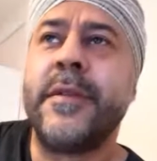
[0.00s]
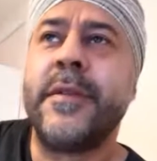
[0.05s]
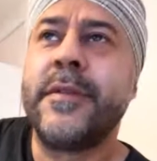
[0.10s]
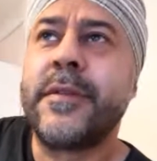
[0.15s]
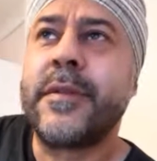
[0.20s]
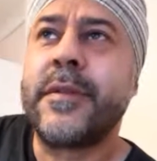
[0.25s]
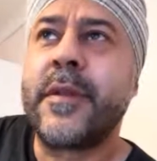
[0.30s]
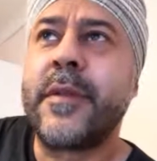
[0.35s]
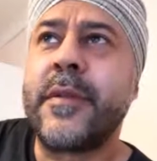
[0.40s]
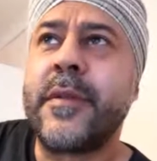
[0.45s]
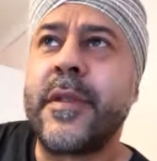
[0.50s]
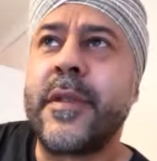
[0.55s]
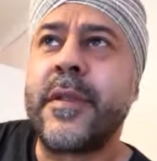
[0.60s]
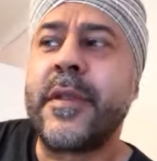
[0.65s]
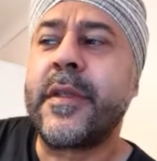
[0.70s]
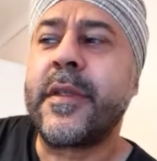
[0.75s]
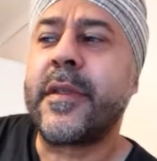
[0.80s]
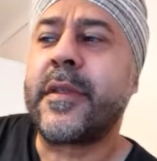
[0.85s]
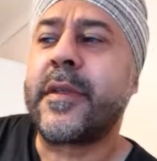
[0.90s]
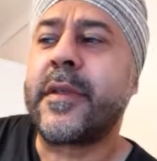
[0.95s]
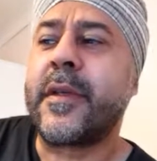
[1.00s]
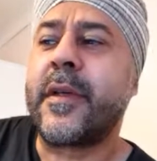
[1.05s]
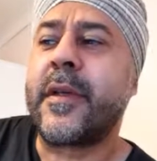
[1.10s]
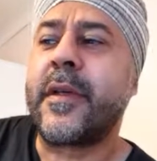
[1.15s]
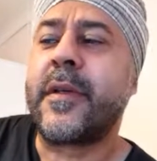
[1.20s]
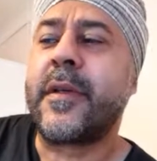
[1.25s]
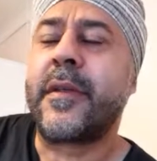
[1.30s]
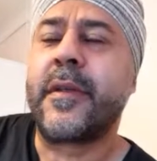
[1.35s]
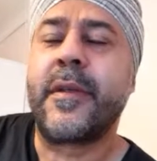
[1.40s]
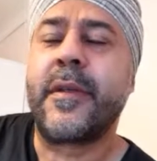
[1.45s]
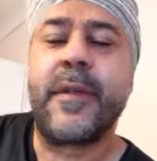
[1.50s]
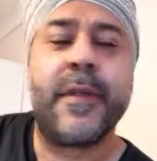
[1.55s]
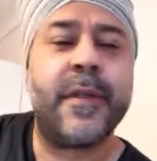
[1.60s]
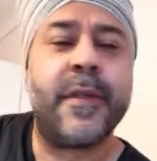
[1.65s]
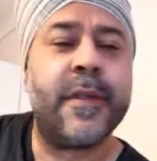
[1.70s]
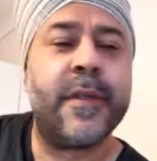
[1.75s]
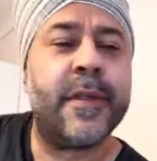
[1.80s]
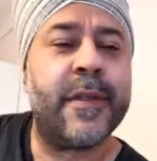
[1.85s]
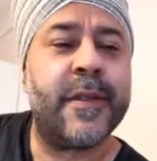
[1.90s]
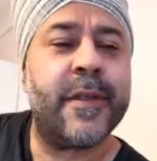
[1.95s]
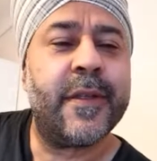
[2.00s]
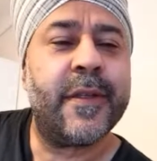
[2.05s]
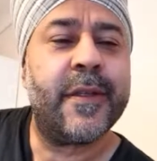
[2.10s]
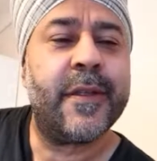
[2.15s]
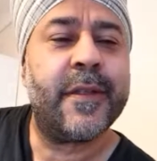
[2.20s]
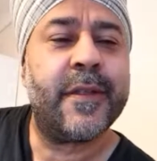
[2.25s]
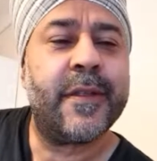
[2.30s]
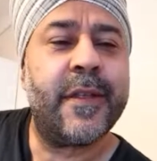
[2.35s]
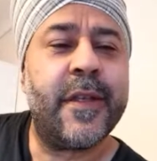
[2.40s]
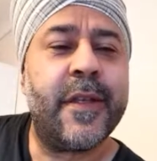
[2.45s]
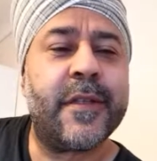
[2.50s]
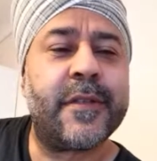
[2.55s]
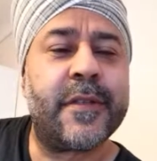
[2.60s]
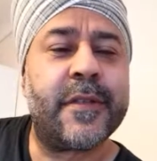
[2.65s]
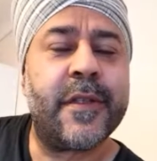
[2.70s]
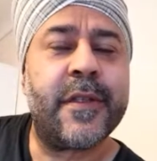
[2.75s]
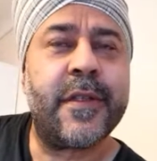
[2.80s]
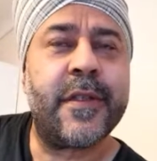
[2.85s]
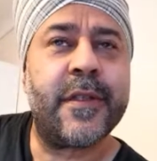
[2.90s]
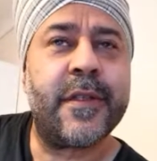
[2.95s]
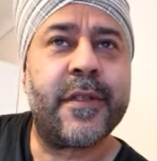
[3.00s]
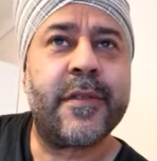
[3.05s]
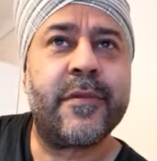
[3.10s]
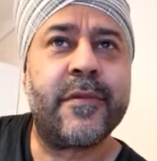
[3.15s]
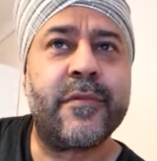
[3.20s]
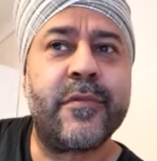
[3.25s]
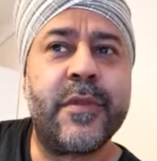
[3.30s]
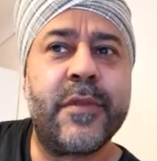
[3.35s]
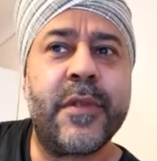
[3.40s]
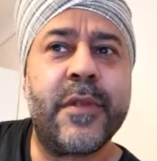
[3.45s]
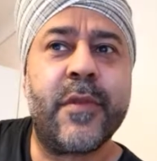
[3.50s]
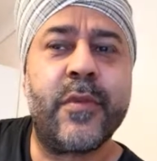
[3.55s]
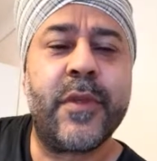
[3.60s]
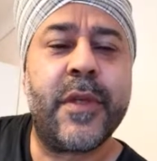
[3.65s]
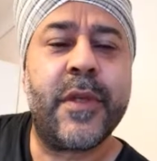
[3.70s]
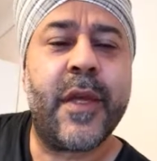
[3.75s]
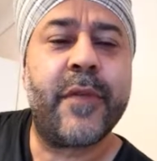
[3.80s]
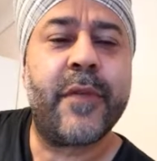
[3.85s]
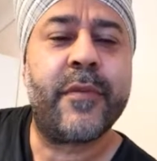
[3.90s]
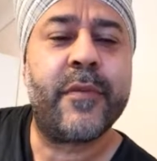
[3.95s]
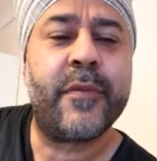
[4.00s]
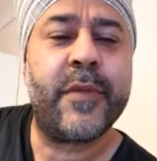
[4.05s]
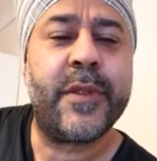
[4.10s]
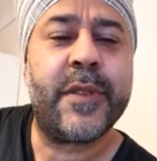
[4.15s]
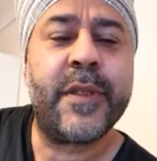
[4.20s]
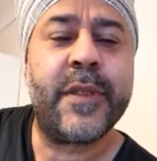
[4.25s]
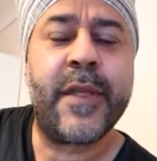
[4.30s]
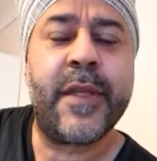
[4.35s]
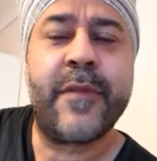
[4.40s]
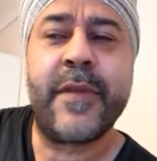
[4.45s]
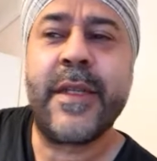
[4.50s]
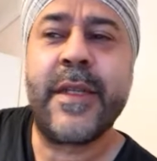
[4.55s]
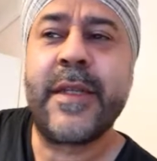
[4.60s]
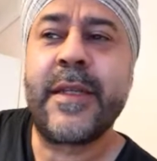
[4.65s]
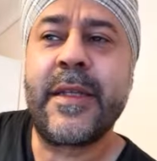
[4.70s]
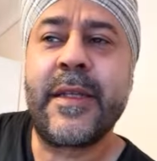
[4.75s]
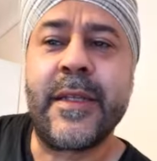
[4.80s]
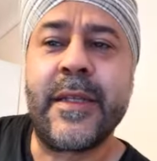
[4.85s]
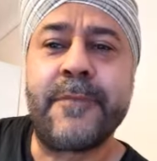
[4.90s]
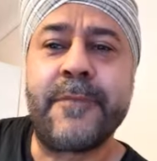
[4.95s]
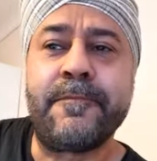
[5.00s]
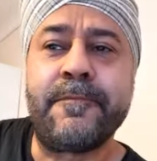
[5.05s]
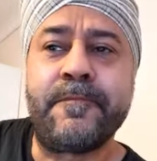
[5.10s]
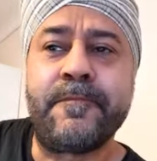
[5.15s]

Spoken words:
So I think yes, I think we did have an inkling.